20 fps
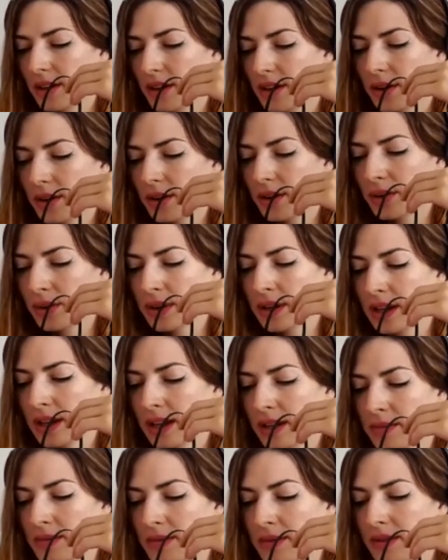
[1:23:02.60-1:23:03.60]
who
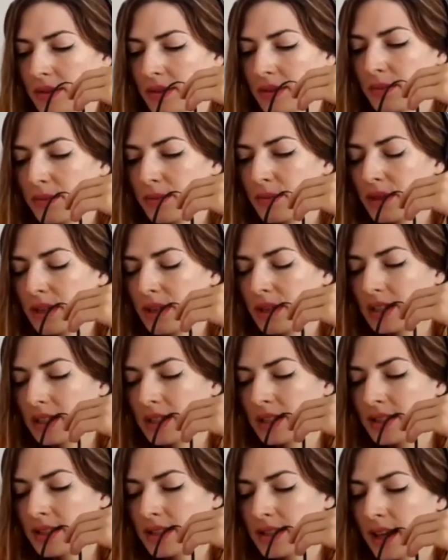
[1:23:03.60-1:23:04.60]
claims to be a
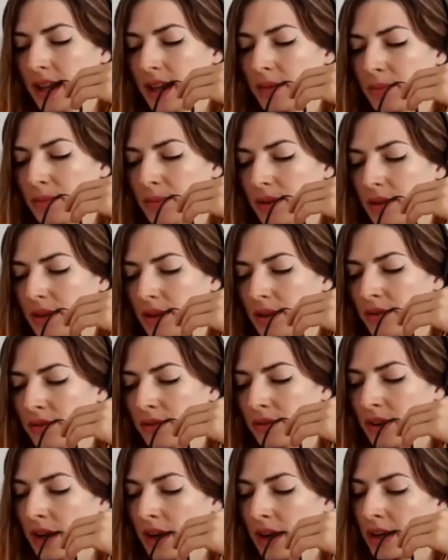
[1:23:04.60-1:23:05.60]
disciple of
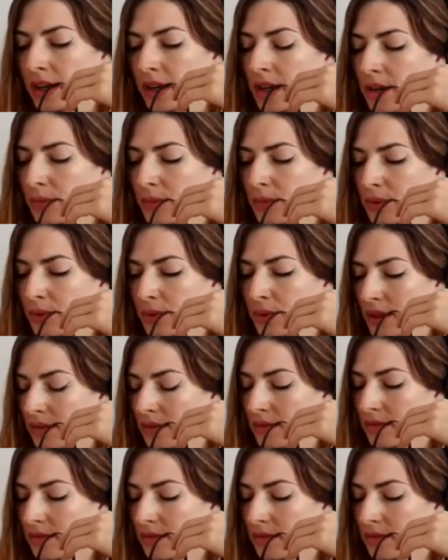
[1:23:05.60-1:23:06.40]
Gargamuni,